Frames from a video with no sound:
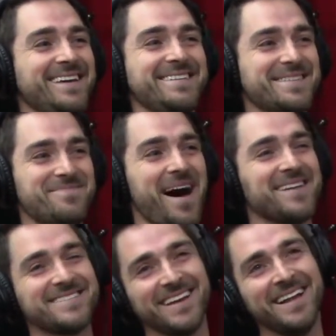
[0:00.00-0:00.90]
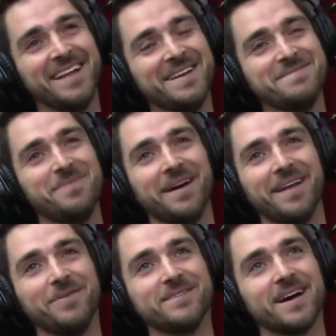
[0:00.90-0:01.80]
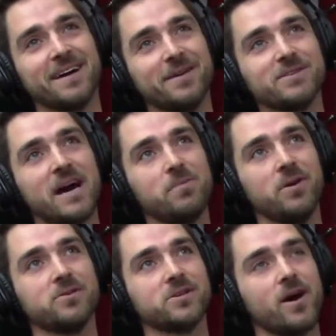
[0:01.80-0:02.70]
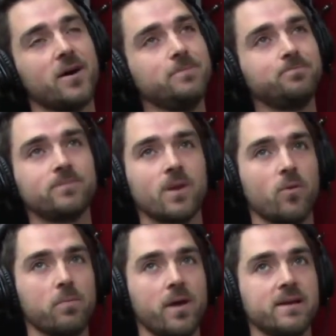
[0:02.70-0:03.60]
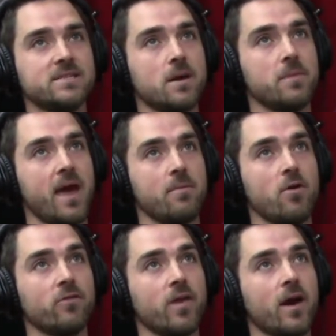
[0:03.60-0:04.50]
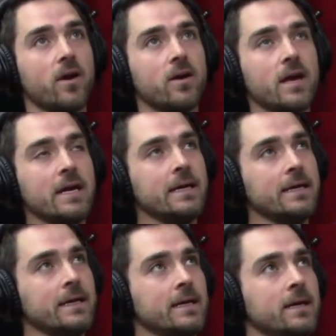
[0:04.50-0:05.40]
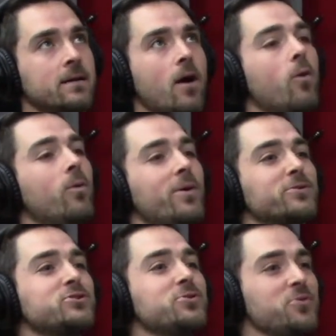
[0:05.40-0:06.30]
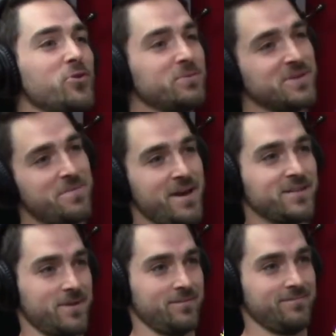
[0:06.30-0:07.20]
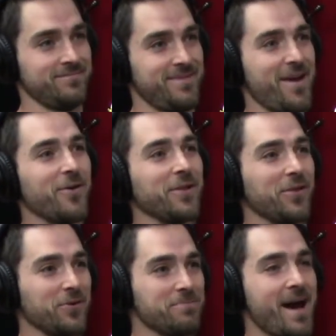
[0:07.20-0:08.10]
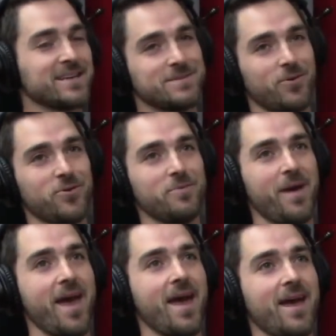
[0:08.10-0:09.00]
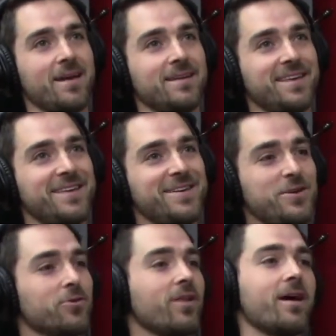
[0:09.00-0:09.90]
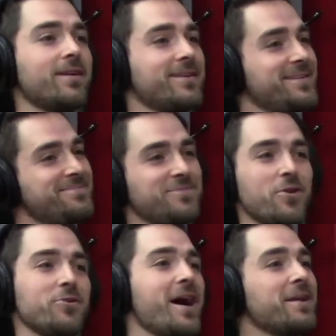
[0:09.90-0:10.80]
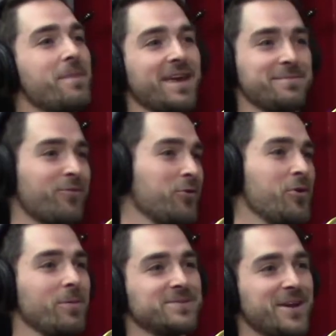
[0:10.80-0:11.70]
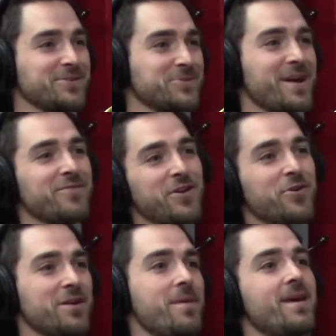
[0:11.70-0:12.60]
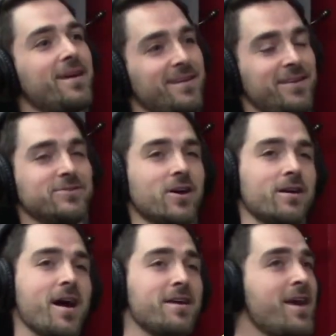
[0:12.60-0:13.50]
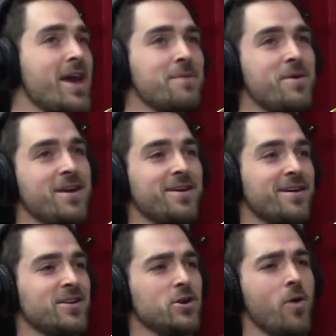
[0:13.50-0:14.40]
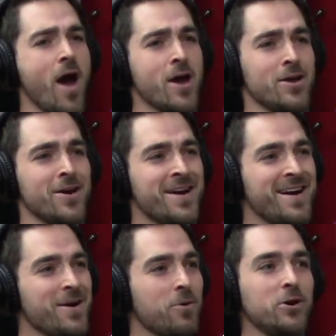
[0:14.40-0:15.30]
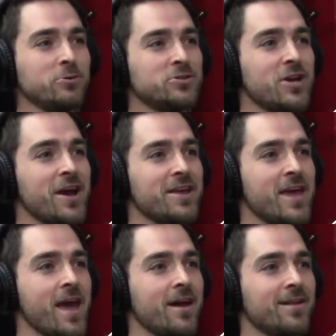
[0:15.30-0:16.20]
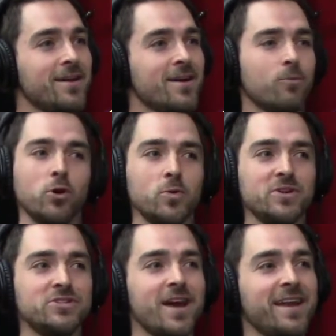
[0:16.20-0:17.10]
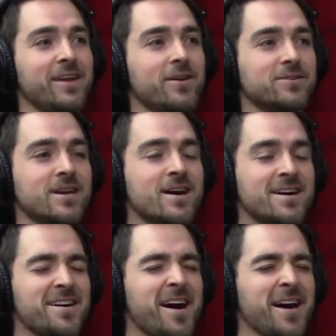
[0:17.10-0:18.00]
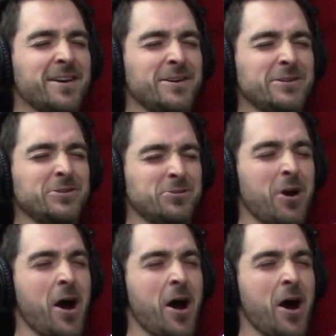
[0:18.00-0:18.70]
He's the best. But it was a couple years ago. We're playing some game over there. Oh, we were shooting hoops in the basement on the little basketball hoop, and you were like, you got to make it before you go upstairs or whatever. And you couldn't make it, and he's like, I can't make it. And you go, hey, we don't say I can't. What do we say? And he goes, I can try.